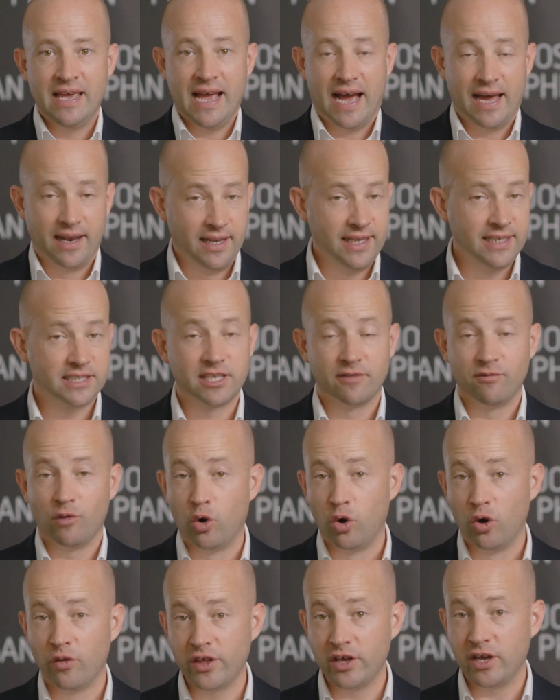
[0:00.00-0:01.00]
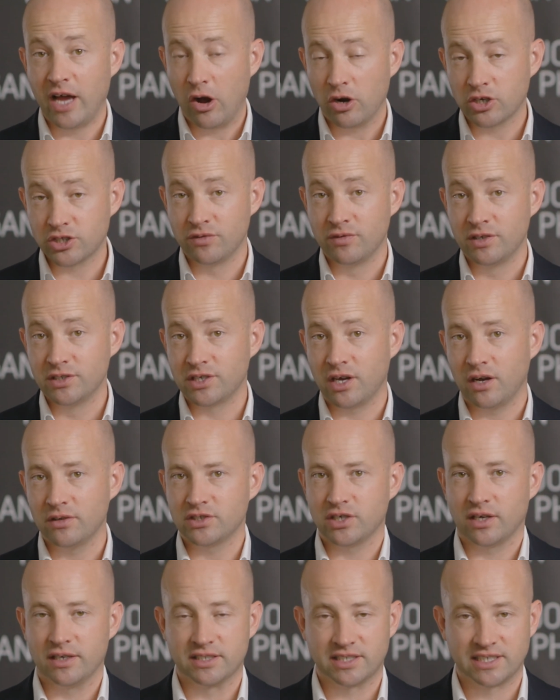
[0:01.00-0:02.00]
A list of all the auction
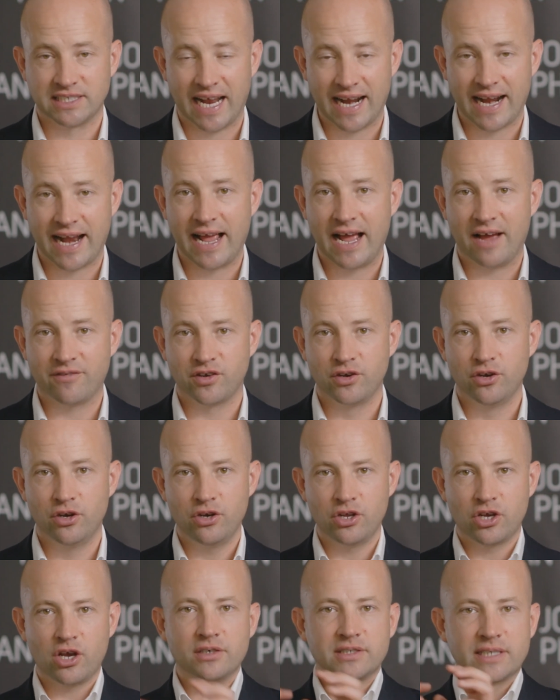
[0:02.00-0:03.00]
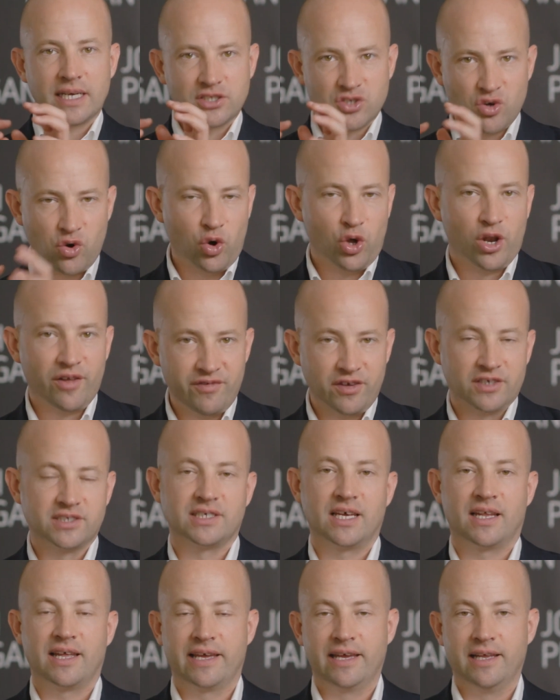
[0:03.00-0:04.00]
results on a Saturday afternoon goes out to all of your
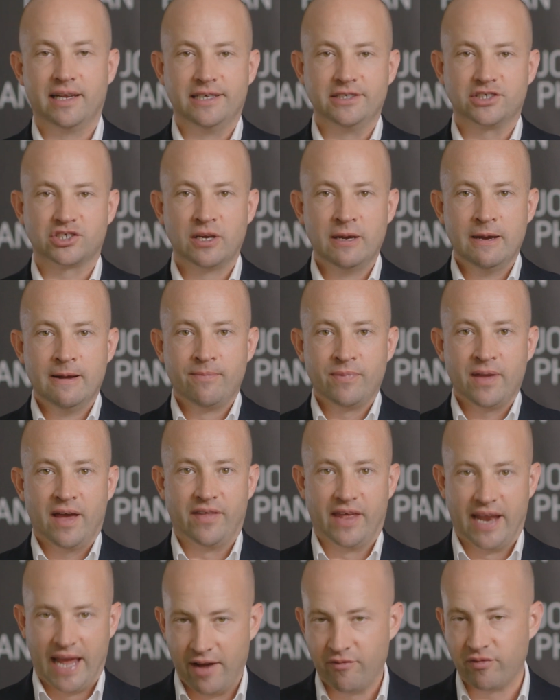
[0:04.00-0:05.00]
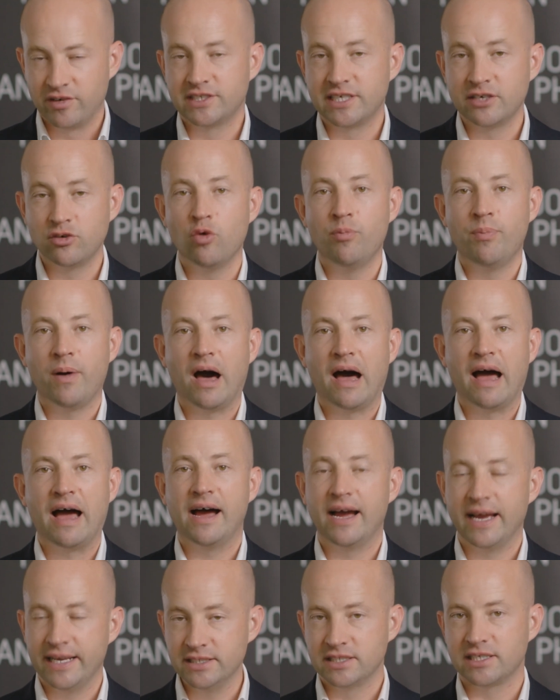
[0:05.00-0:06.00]
seller hit list. And then every single
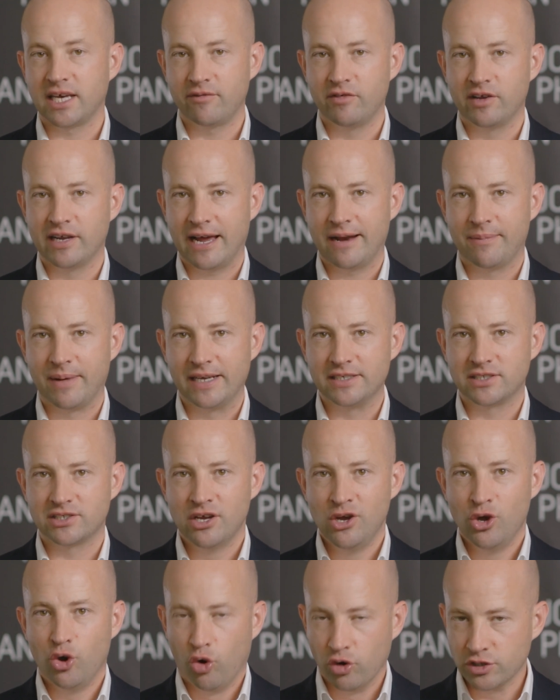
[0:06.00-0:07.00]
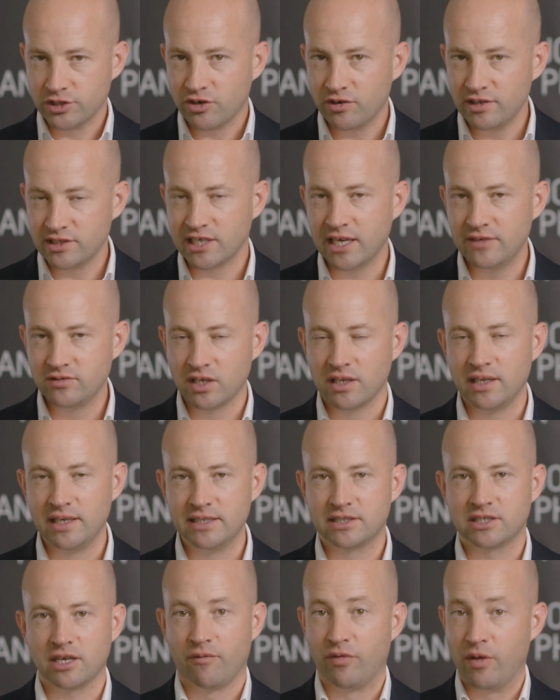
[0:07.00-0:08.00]
buyer inside of your database also receives a
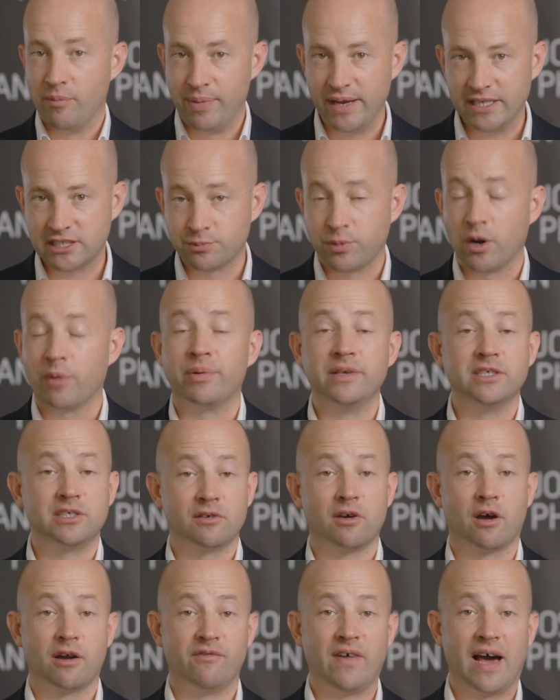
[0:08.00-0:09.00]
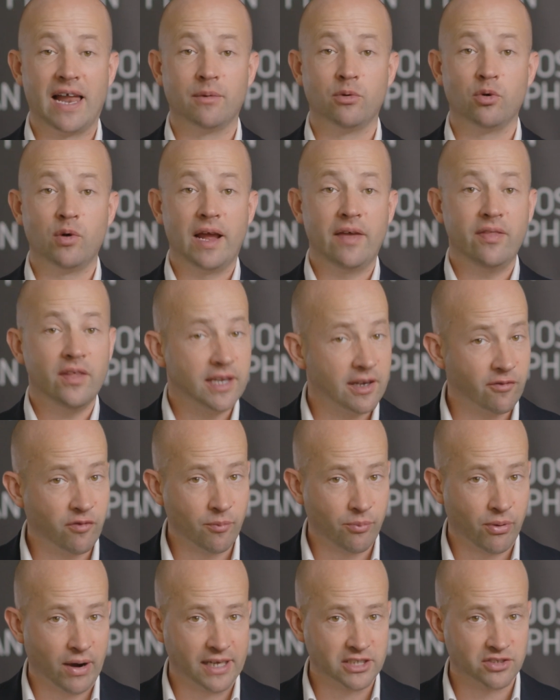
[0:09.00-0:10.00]
list of the best properties you've got available in the
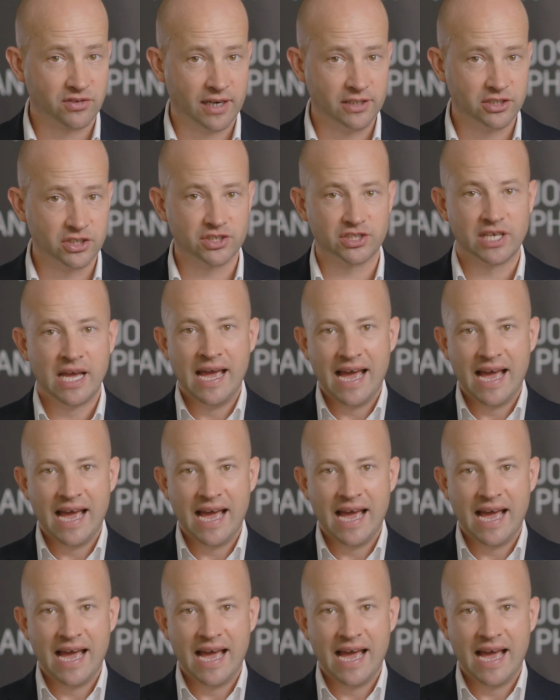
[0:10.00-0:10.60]
different price ranges,